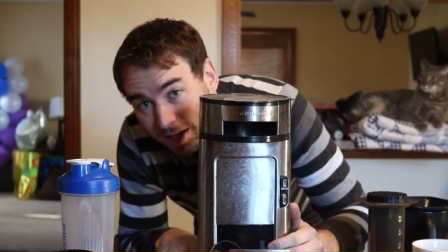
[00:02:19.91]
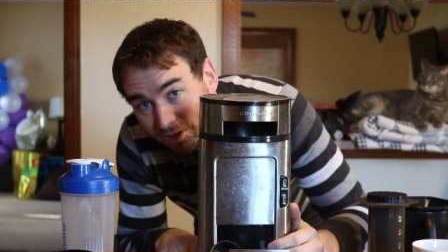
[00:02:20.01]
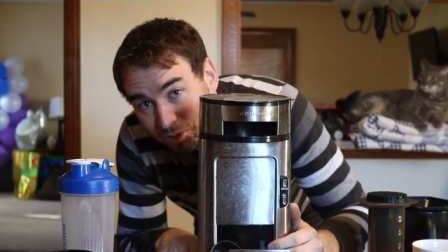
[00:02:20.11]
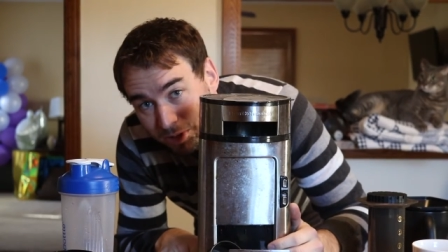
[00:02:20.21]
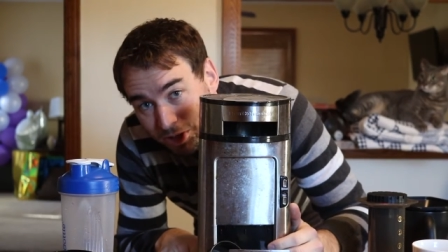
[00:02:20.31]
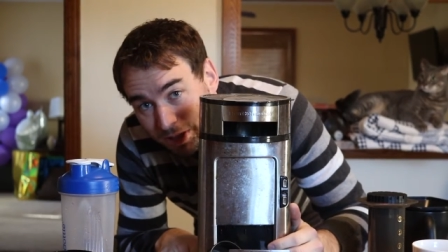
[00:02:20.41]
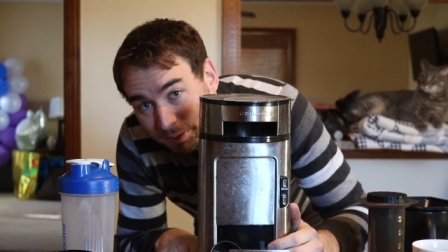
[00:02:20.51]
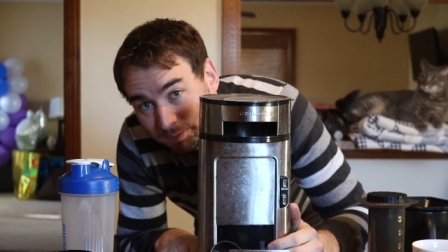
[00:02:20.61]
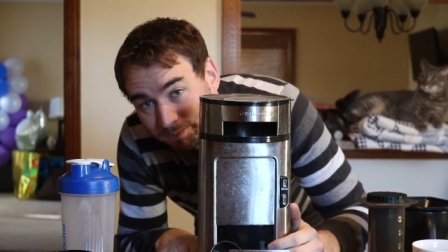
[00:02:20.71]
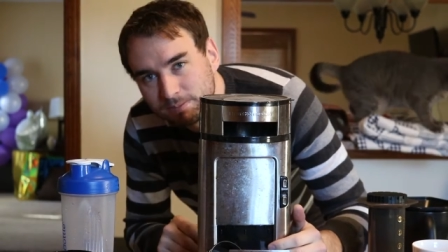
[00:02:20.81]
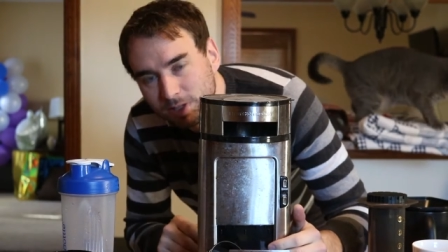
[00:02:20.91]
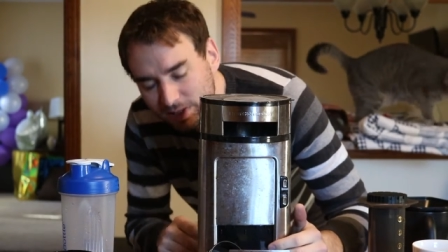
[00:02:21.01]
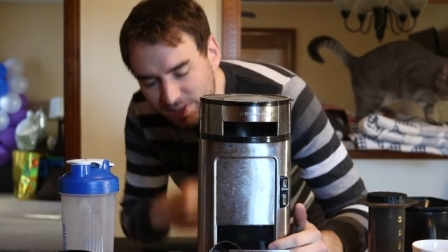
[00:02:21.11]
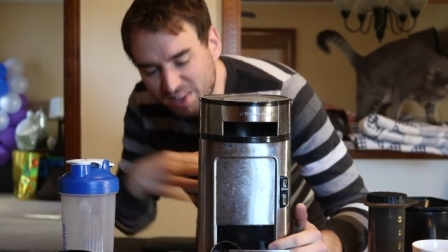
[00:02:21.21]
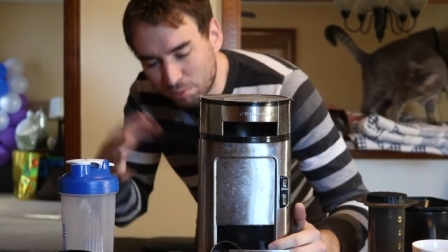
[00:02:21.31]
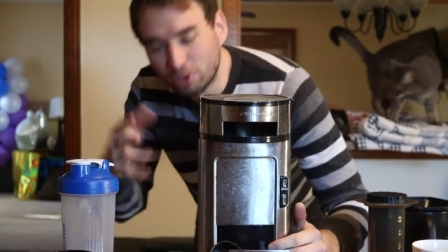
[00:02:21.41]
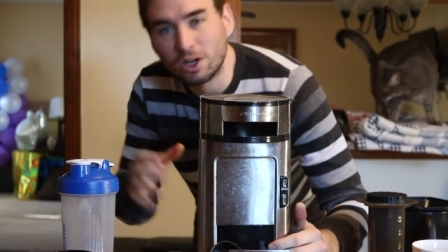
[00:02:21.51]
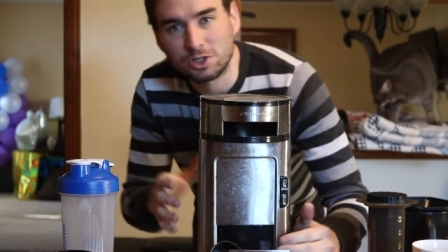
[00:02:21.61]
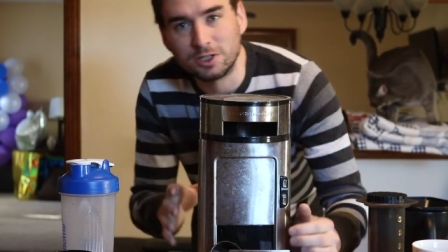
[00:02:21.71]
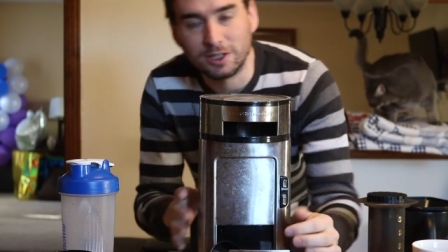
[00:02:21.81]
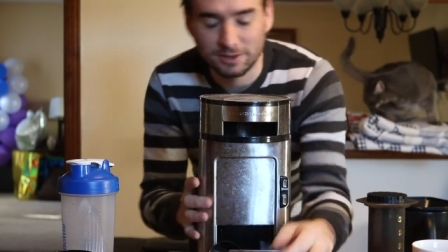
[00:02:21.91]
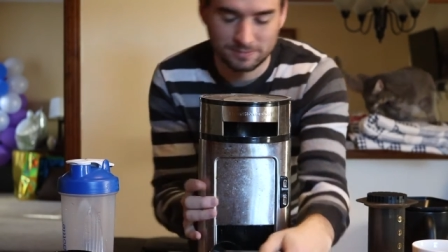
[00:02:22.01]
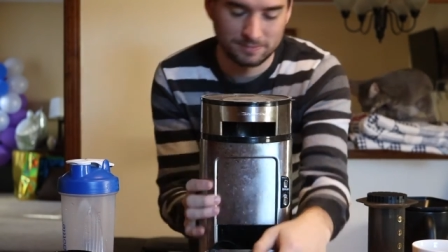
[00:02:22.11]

out of a machine. You can see the progression here.